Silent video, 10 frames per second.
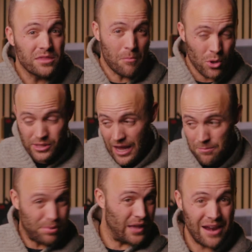the
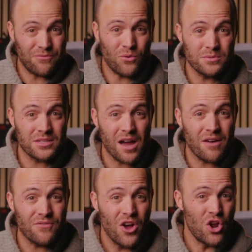multi-platform
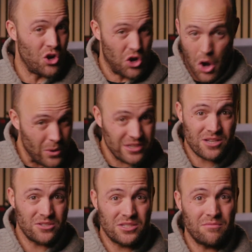stuff, no
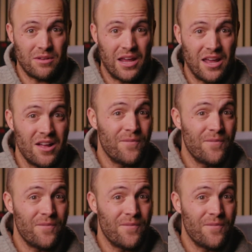exclusivity,